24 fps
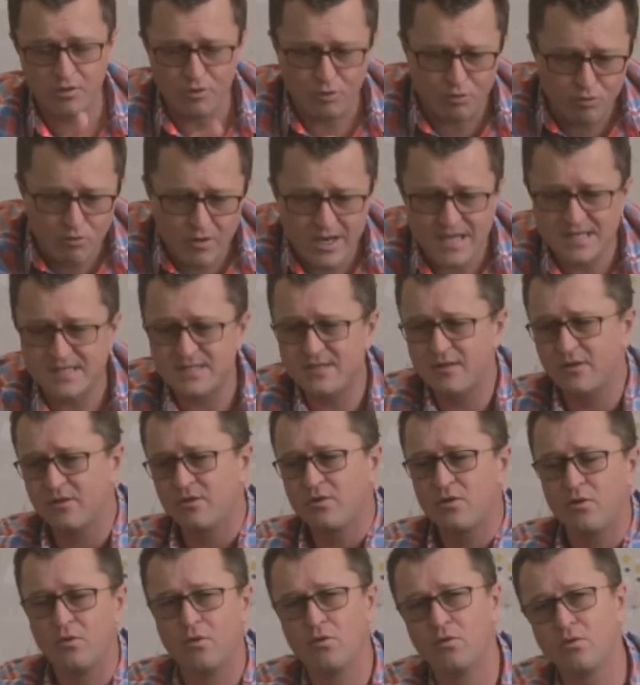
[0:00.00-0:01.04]
the rest
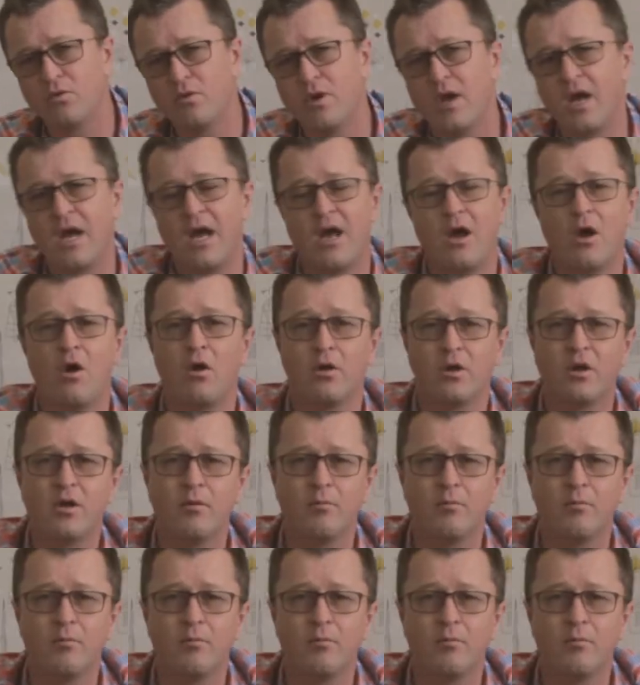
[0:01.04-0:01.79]
until on